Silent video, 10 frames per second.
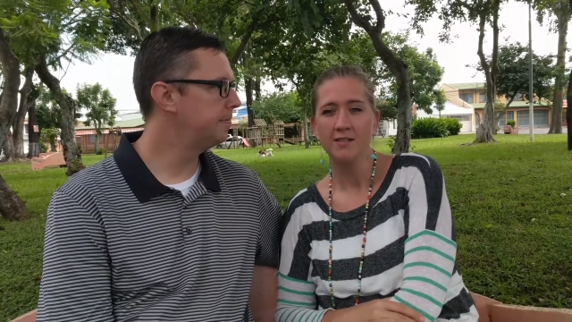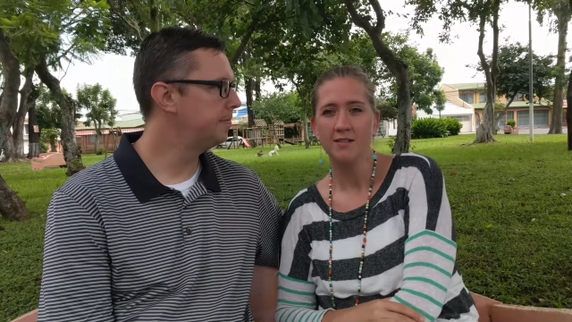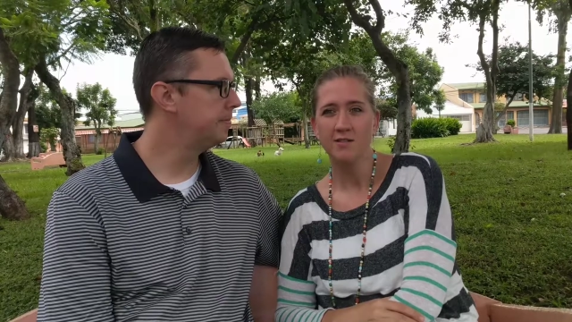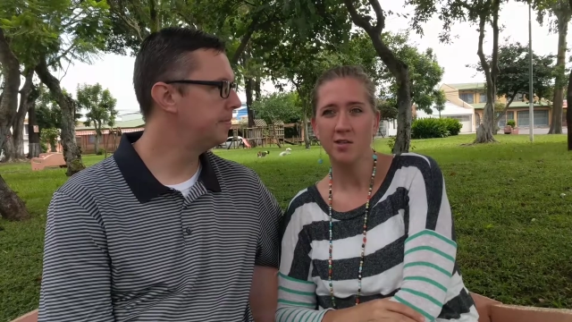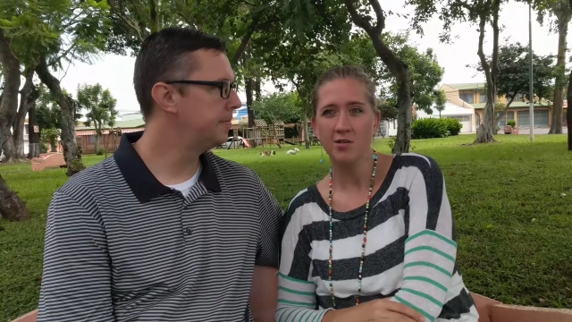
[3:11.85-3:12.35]

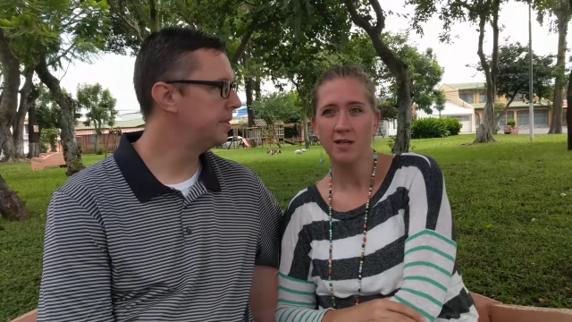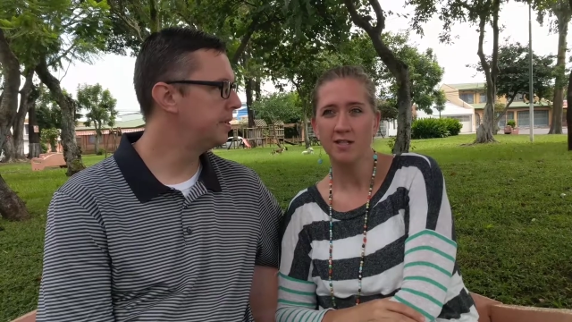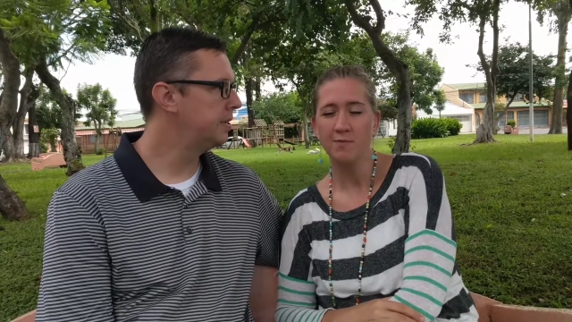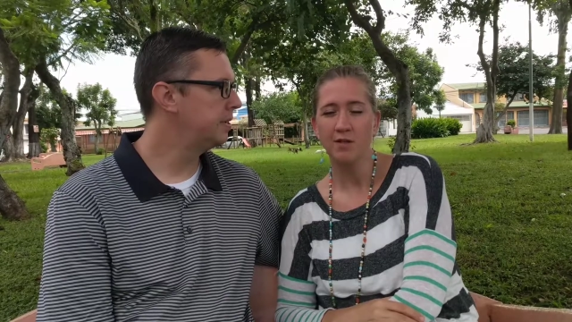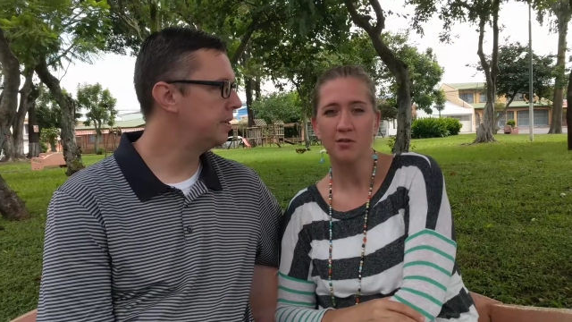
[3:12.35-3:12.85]
Speaker 1: So that's
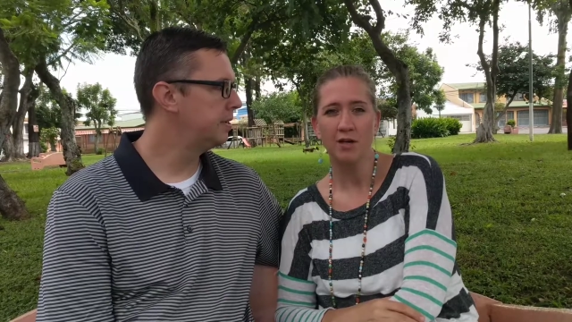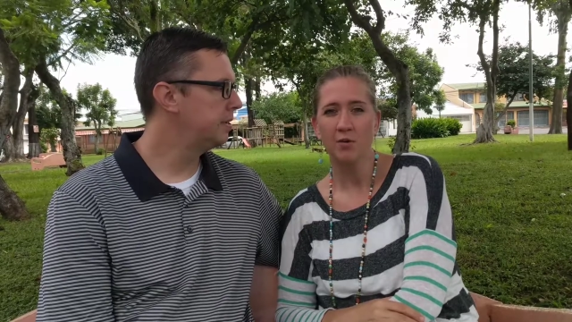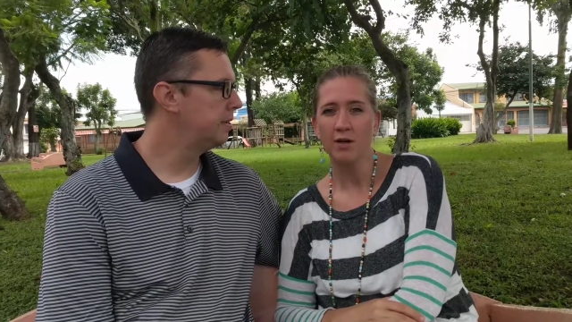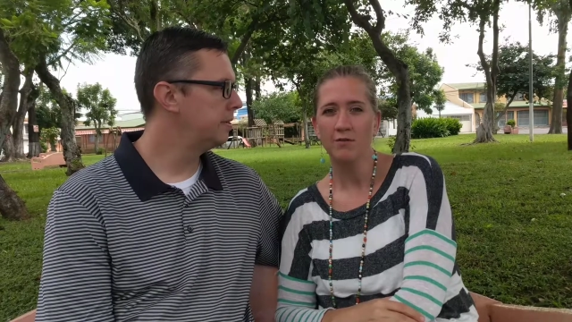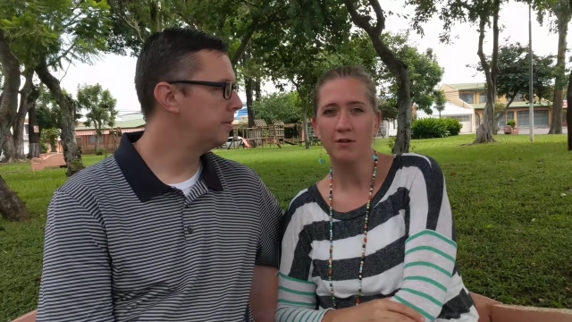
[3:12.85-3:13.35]
been a great
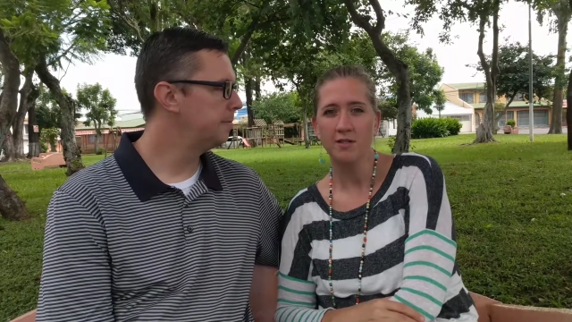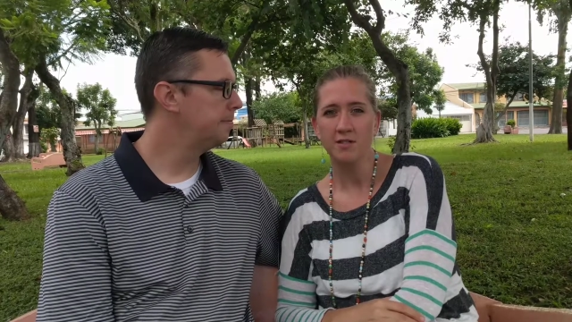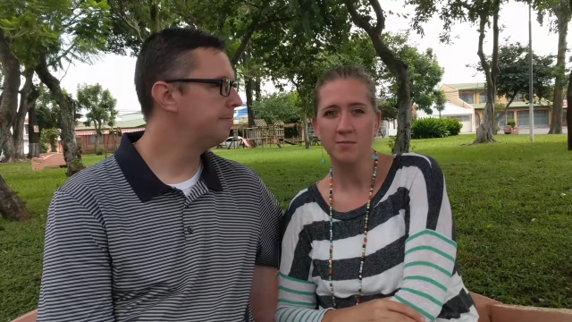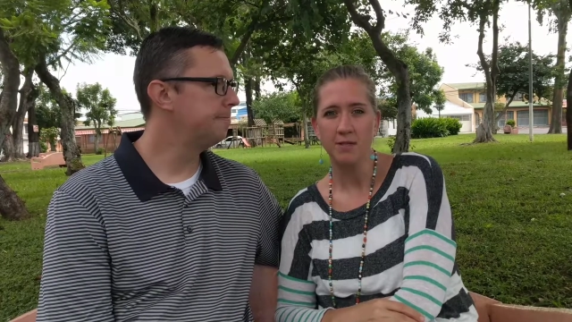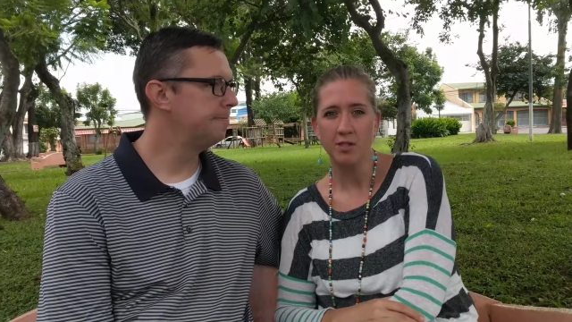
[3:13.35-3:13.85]
way for us
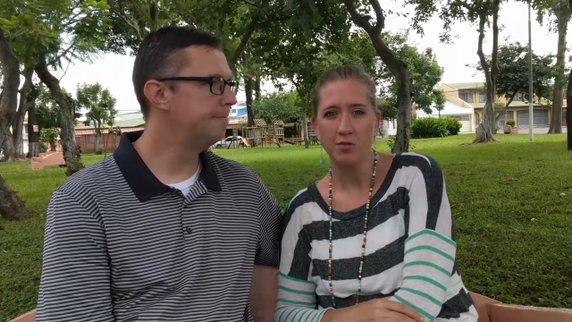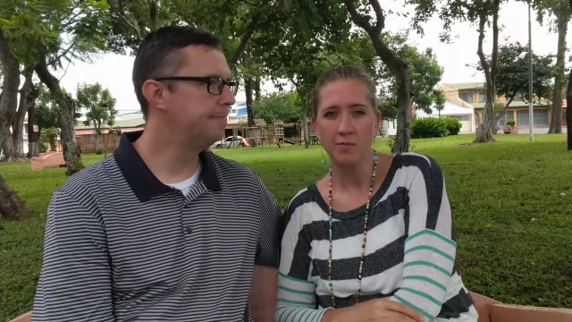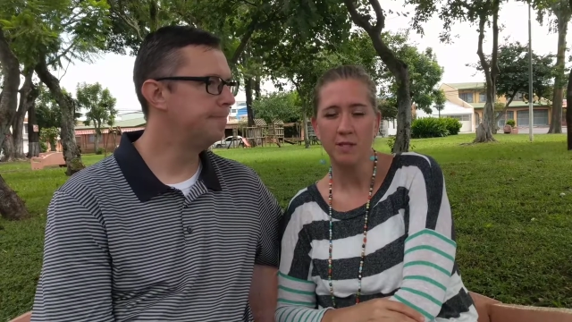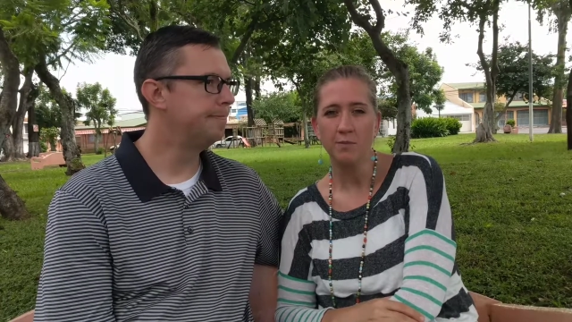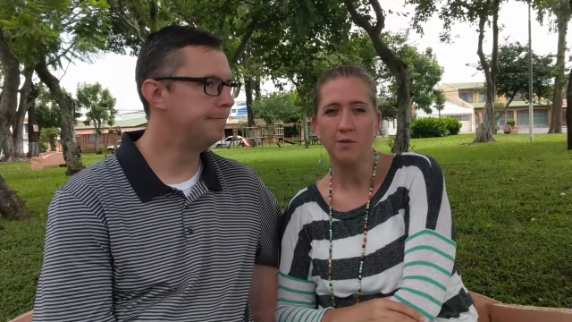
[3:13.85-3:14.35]
to meet new
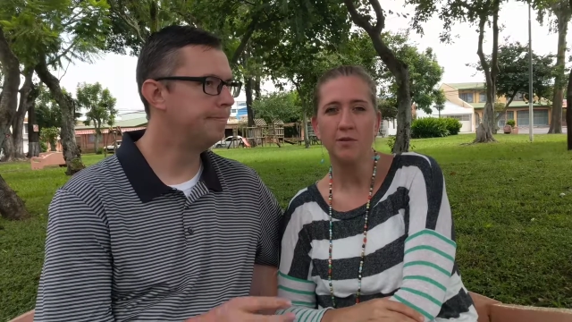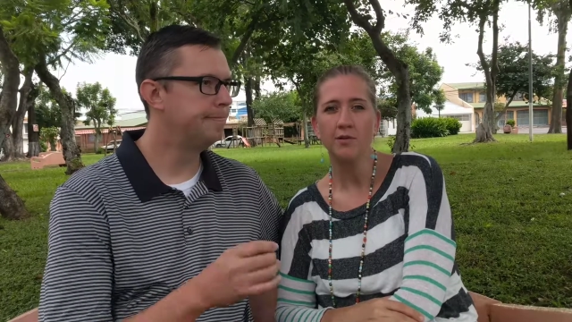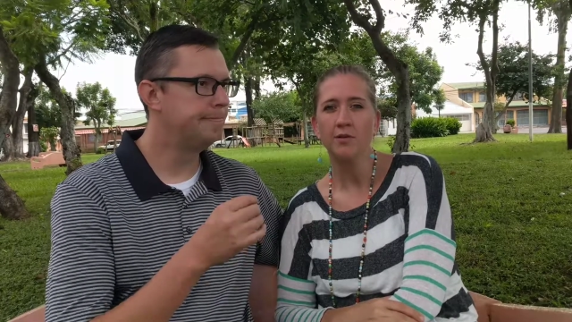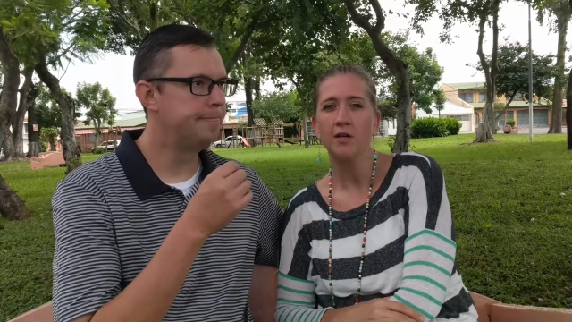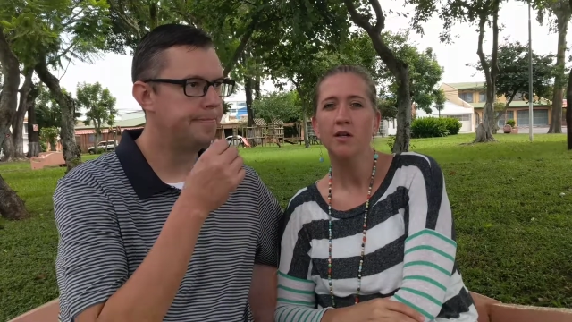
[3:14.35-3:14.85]
people